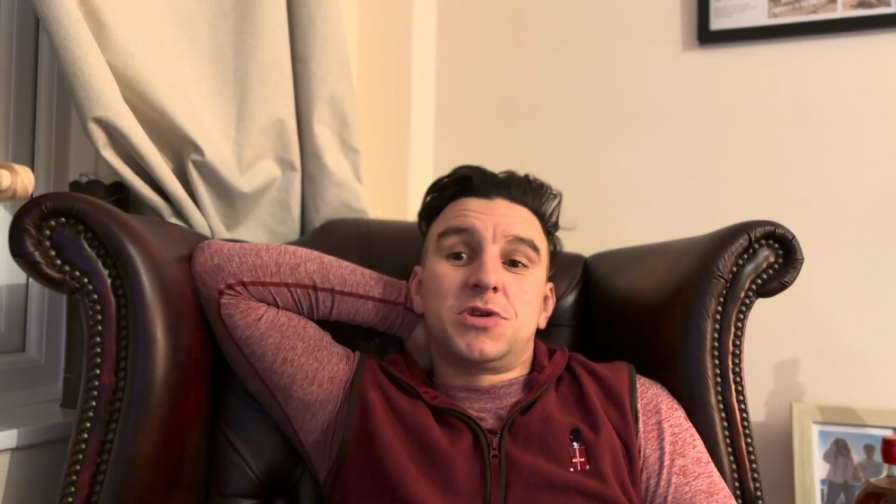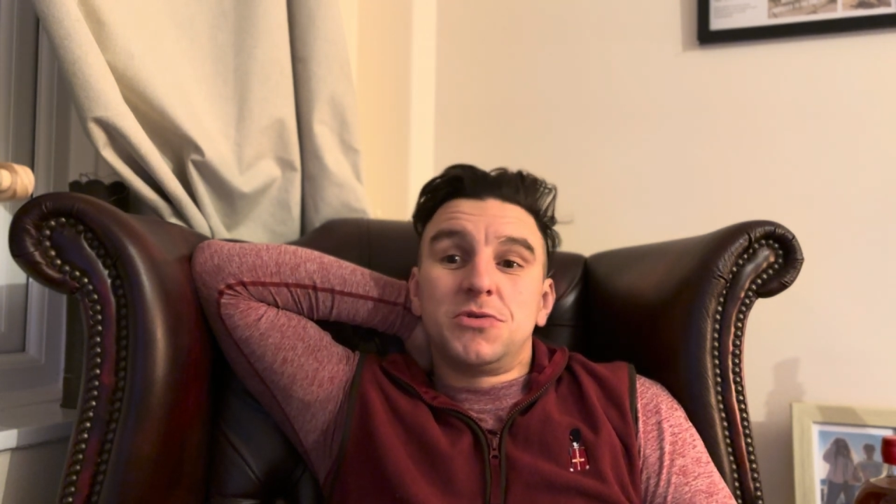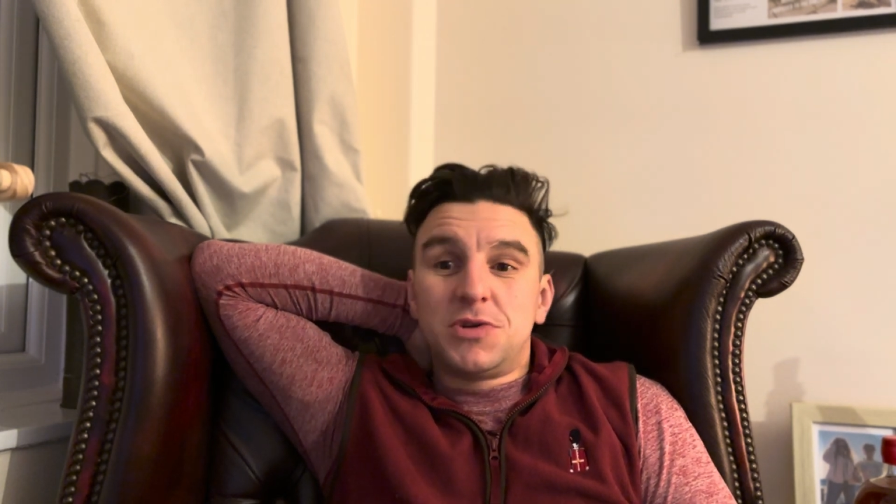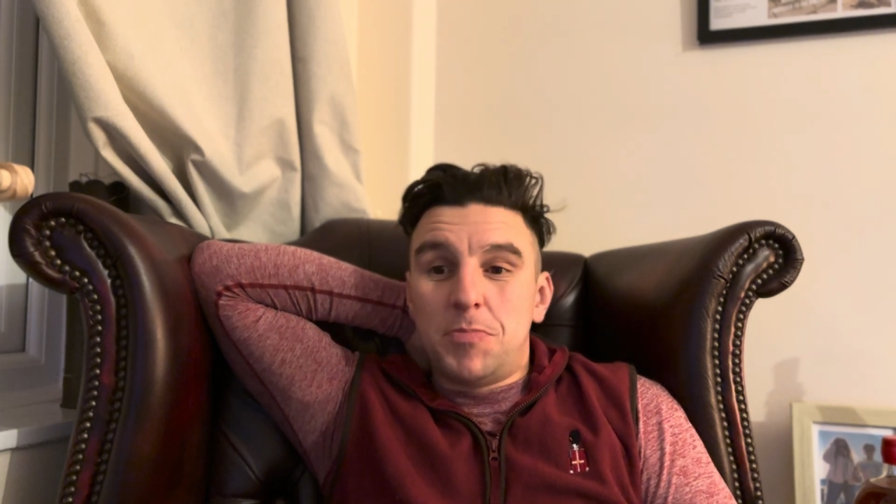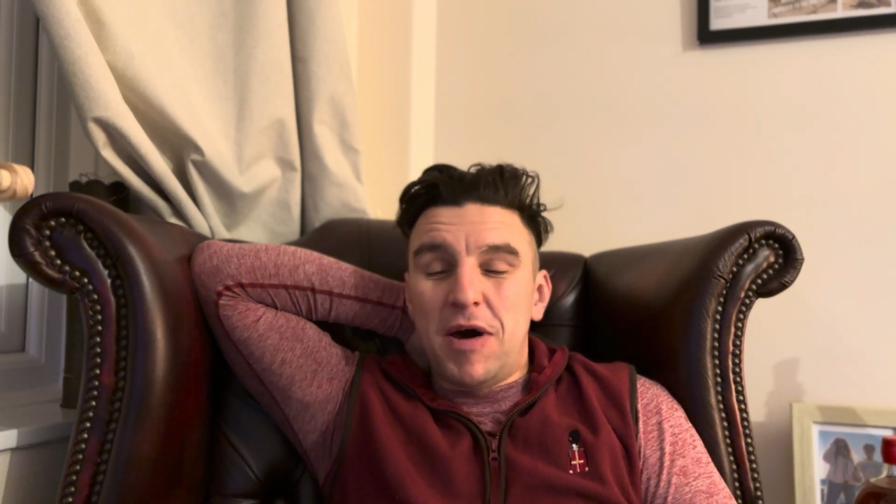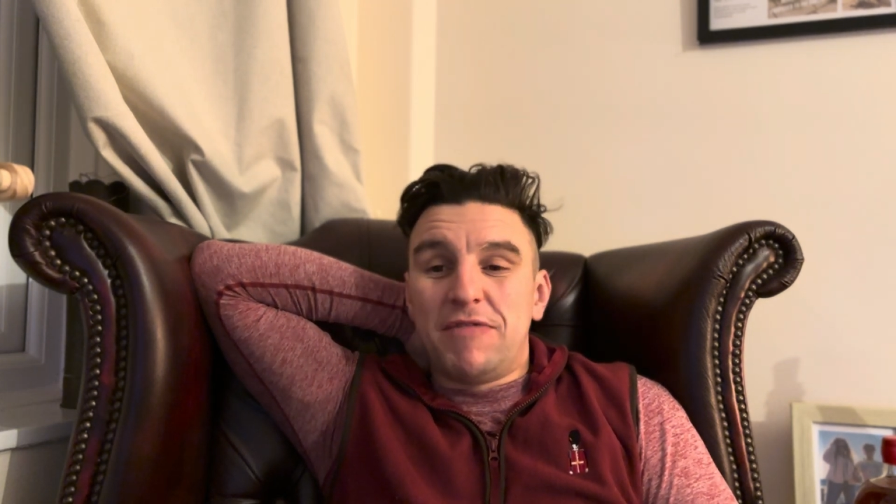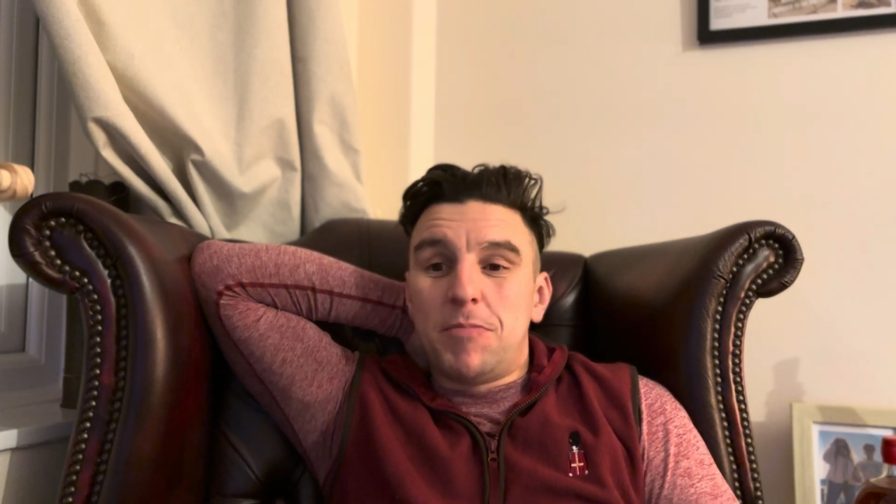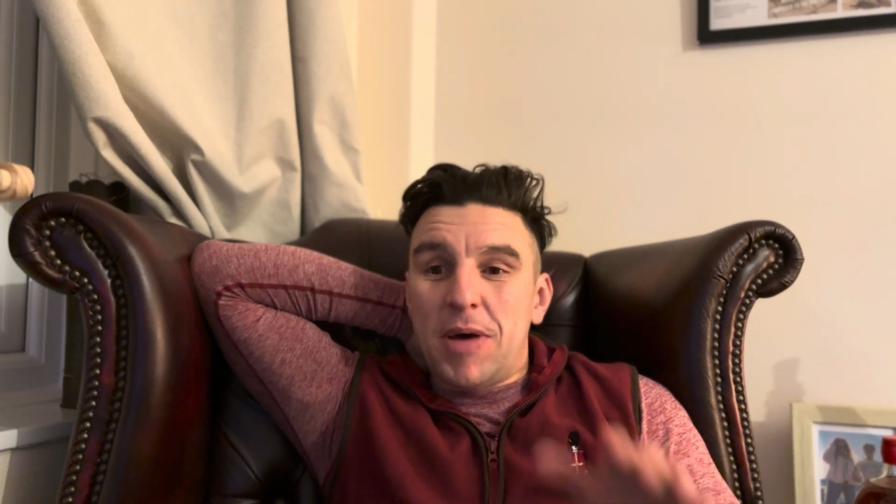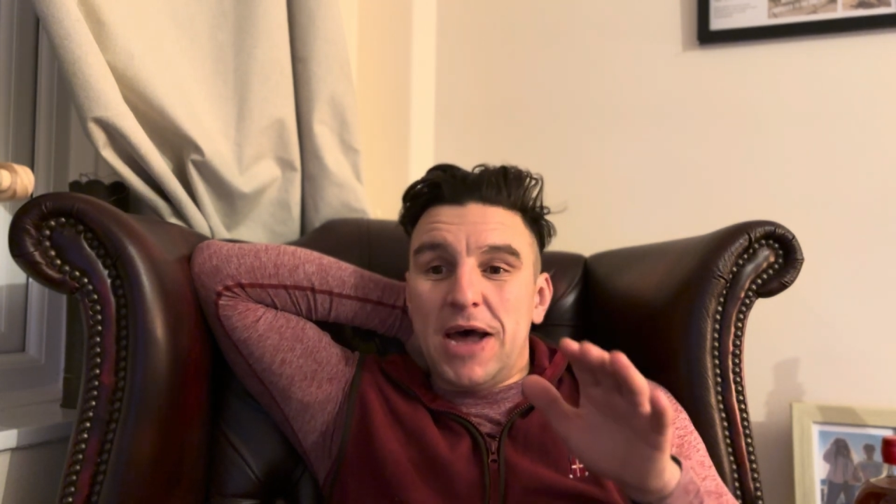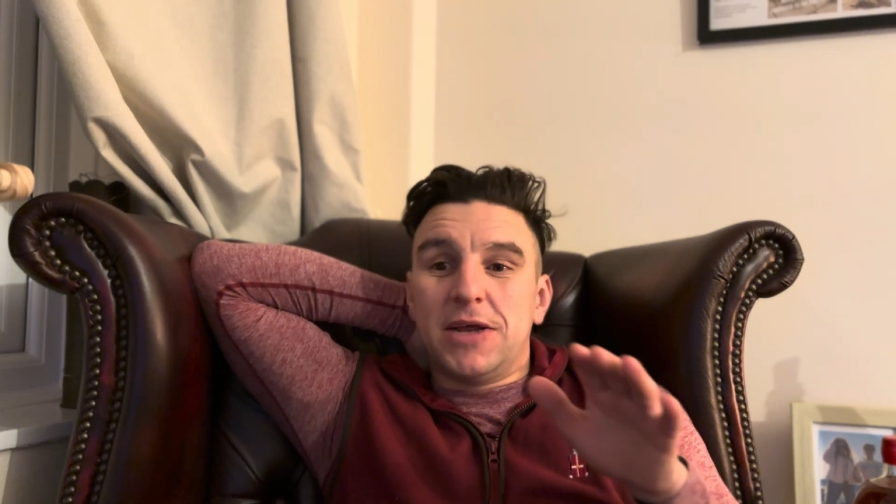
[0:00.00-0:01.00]
So it was above the
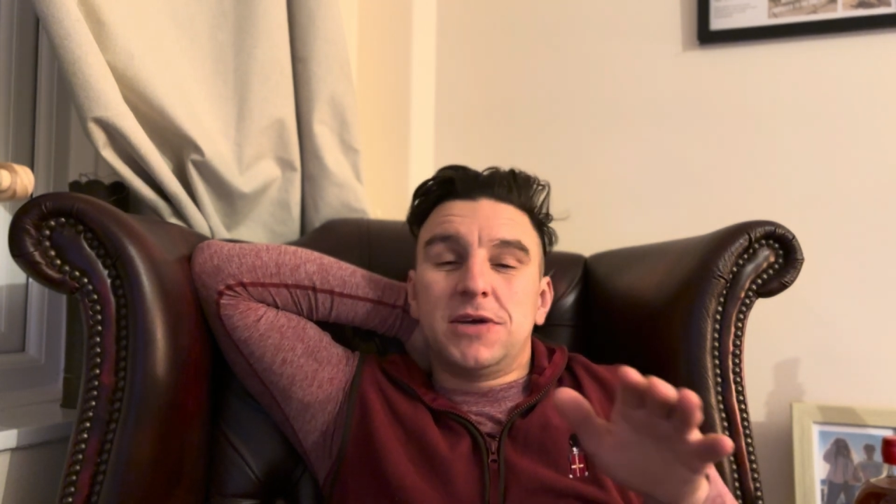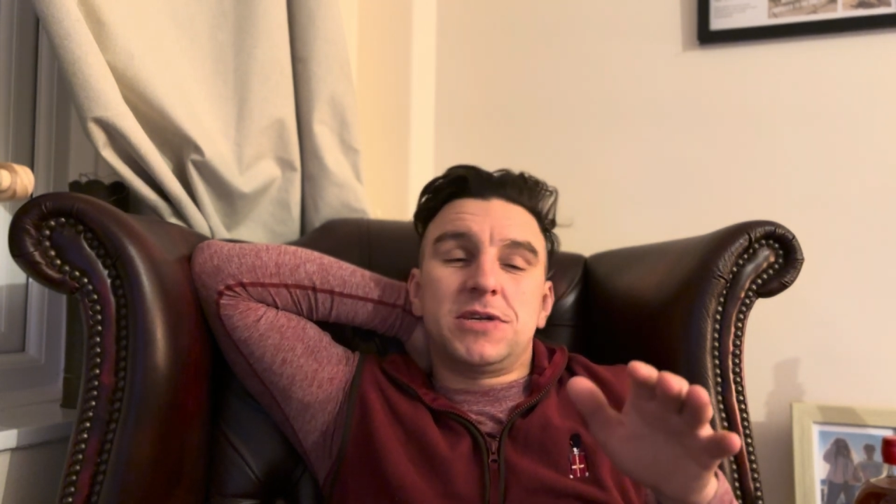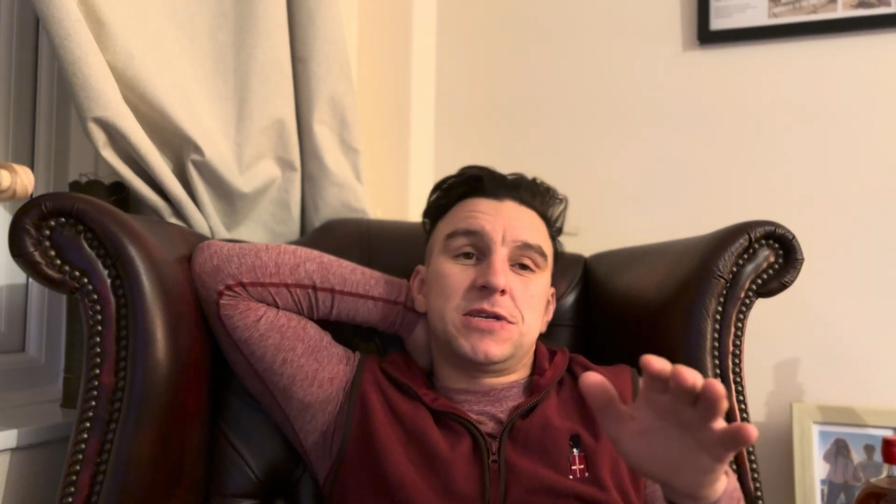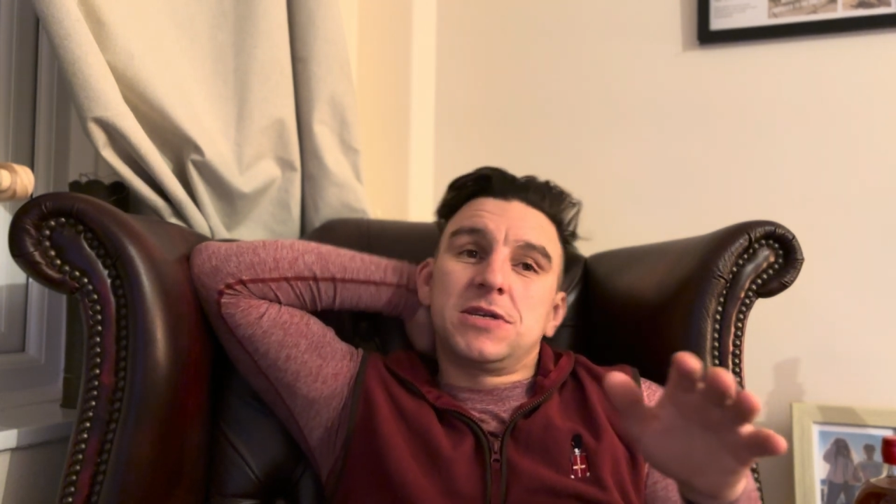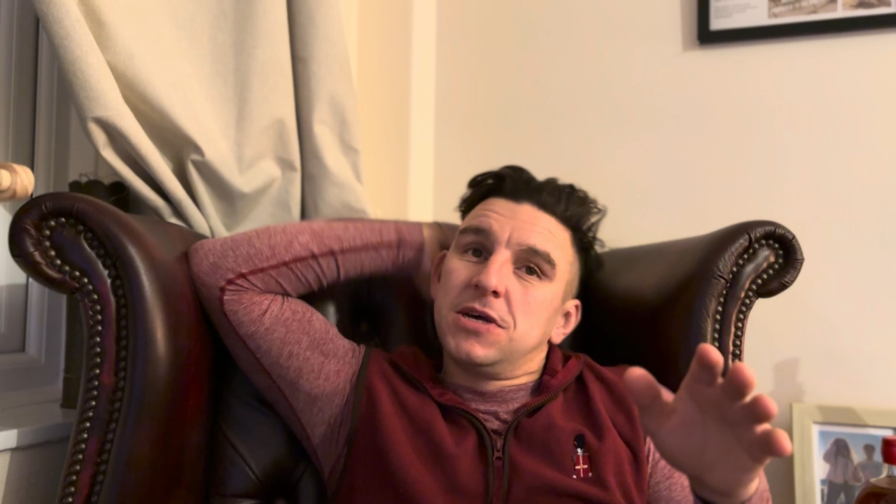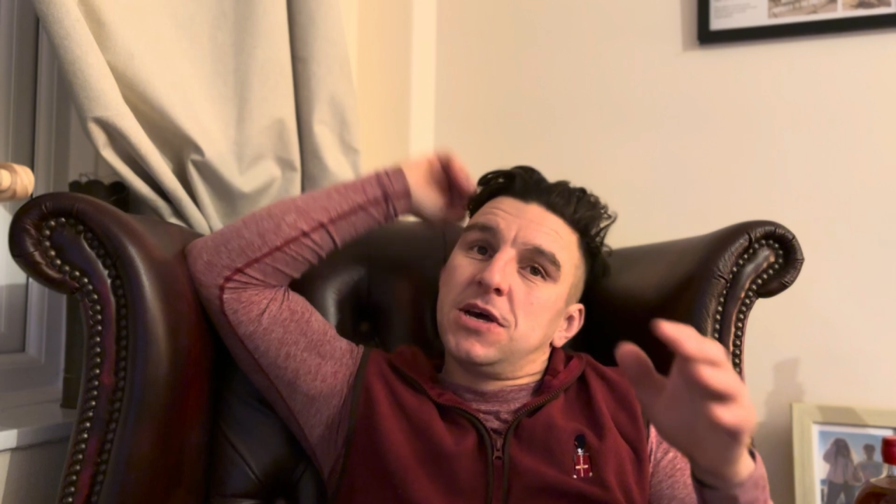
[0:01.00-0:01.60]
paddocks.